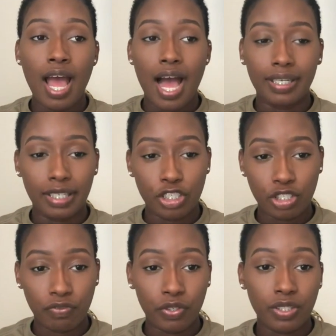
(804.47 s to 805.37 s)
I did
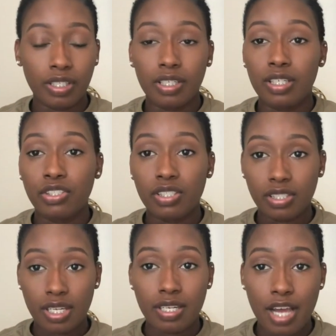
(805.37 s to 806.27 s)
just feel the need to
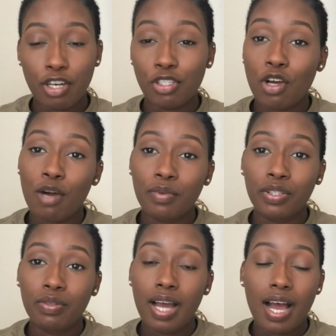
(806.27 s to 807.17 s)
sit down and talk
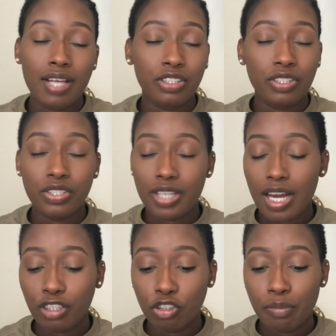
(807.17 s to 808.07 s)
with you guys and just
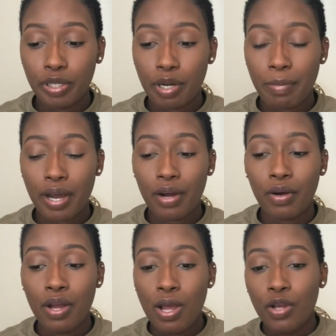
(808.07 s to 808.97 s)
chat a little bit
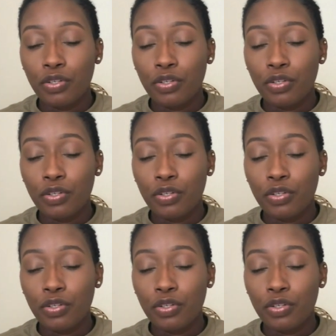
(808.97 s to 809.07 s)
about,